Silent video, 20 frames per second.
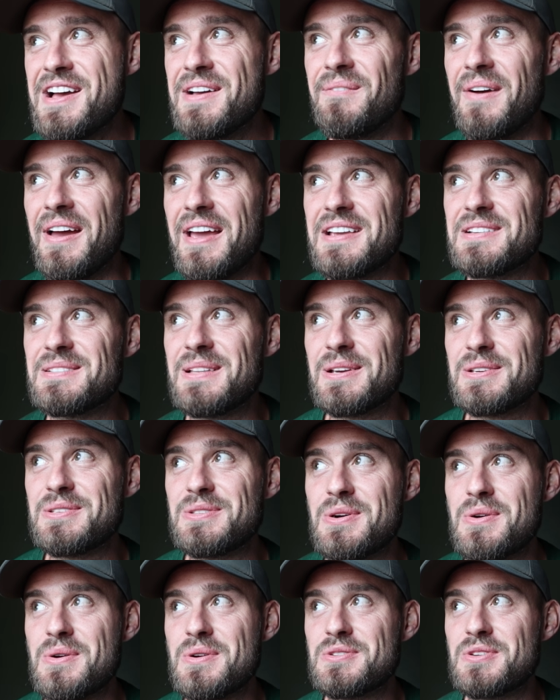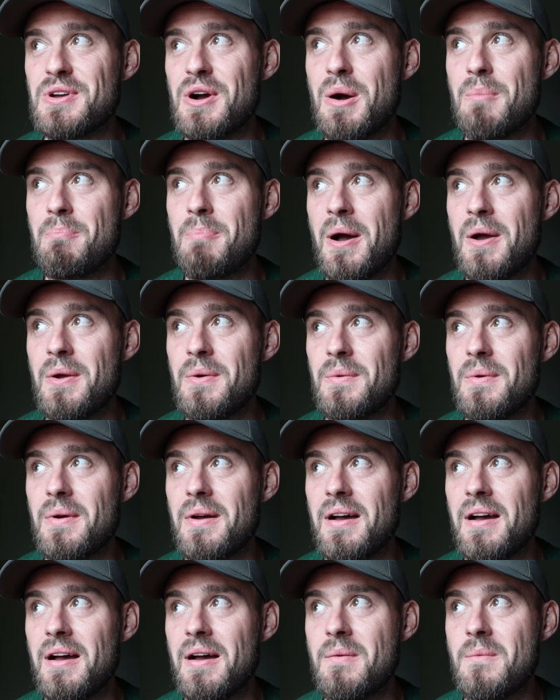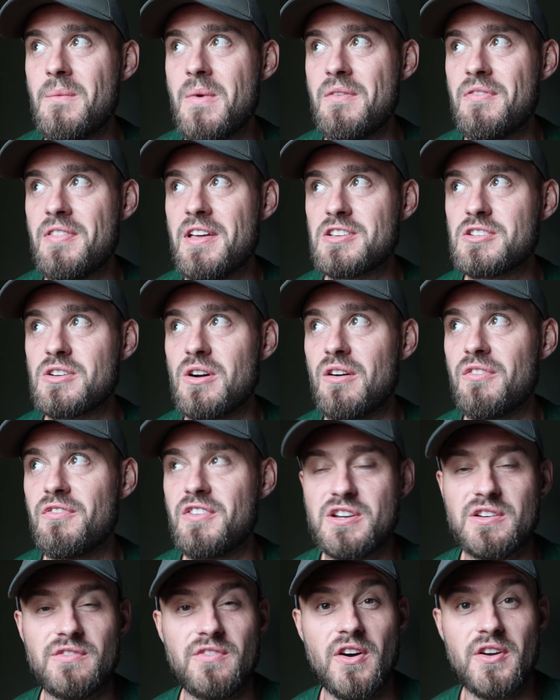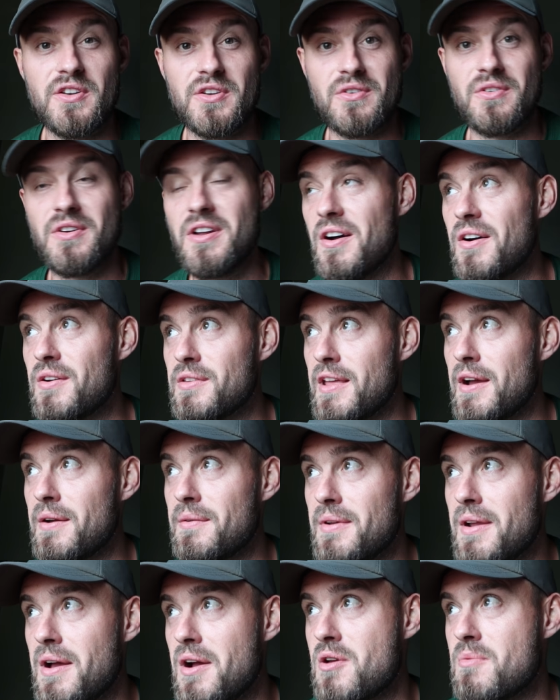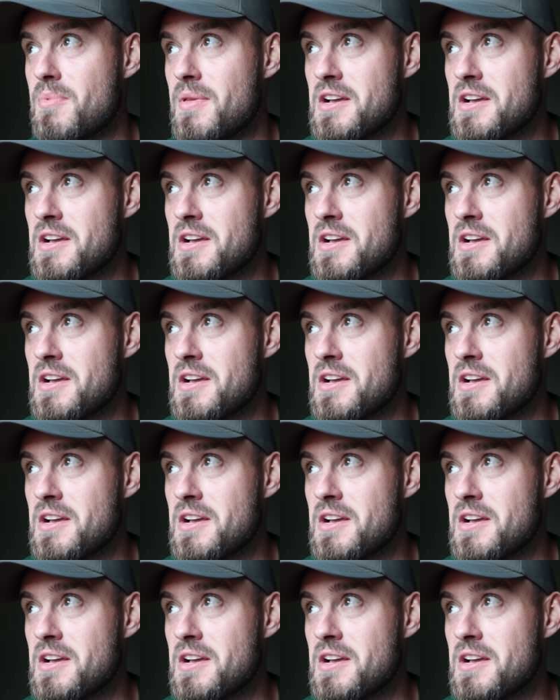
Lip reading: Matey's next door has got a boat. Whether that's got a fish finder on it, I don't know,